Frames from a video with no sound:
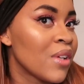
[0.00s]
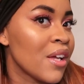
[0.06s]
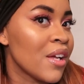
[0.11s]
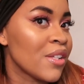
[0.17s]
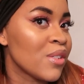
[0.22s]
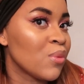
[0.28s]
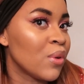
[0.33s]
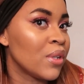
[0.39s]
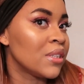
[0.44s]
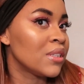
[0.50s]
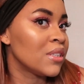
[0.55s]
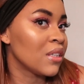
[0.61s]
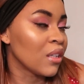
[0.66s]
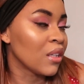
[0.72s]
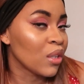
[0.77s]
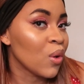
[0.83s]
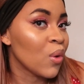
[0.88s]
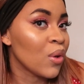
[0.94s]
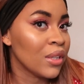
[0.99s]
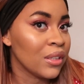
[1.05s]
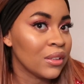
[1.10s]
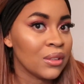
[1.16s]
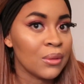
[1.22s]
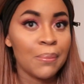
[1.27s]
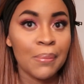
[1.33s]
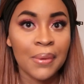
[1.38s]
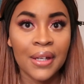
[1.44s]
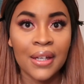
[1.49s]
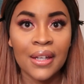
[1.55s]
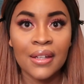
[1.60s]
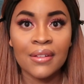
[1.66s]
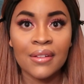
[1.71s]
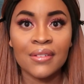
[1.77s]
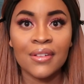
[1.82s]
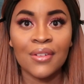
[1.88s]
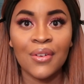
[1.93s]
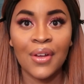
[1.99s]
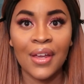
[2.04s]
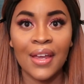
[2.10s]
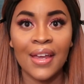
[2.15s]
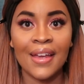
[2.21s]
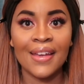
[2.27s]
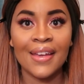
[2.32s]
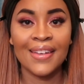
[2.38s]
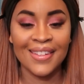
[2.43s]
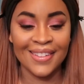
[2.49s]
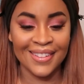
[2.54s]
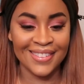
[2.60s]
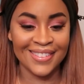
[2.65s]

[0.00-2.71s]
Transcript: I just wanted to glow a little bit. Okay.